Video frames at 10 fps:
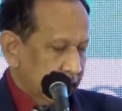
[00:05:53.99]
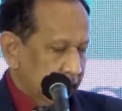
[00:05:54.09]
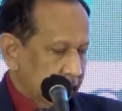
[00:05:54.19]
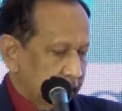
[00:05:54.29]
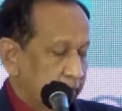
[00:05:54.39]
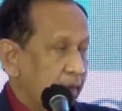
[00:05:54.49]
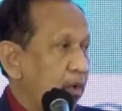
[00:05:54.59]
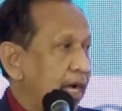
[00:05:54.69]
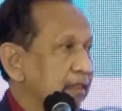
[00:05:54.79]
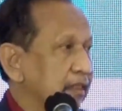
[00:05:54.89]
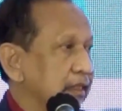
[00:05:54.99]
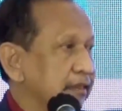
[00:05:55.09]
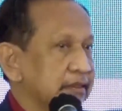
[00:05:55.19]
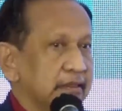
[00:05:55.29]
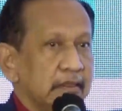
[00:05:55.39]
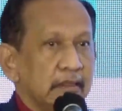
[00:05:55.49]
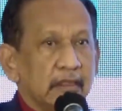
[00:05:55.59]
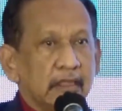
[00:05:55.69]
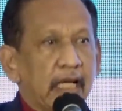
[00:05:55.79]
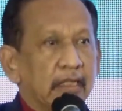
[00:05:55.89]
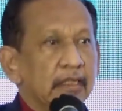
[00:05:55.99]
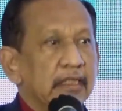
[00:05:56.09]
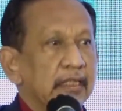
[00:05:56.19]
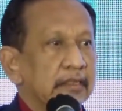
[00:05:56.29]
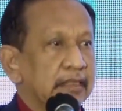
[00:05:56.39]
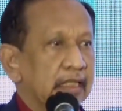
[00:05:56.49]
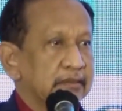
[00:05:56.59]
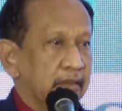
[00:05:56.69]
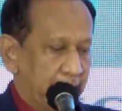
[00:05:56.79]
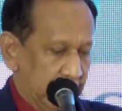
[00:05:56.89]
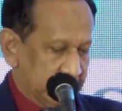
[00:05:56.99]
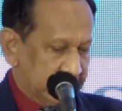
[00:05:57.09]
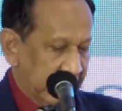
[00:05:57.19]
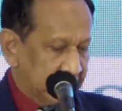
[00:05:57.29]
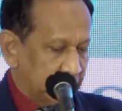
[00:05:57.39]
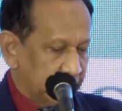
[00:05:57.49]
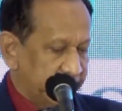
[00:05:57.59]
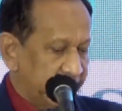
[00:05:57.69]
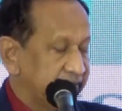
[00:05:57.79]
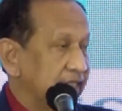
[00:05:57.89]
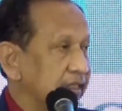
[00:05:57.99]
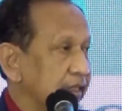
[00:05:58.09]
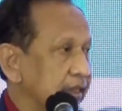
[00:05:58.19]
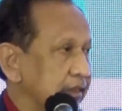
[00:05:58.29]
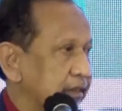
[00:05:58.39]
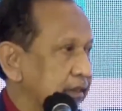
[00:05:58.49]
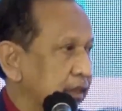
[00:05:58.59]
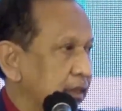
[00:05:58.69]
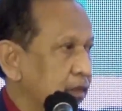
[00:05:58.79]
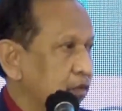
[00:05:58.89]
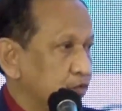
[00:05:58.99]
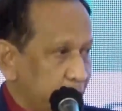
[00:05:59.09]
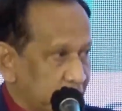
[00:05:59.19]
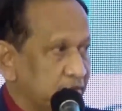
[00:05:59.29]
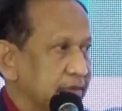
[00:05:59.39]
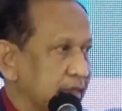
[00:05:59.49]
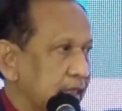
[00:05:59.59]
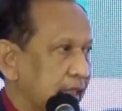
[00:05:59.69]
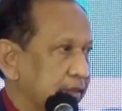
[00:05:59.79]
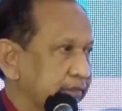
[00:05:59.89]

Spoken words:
Number one is currently it takes about 10 to 15 years to produce a drug.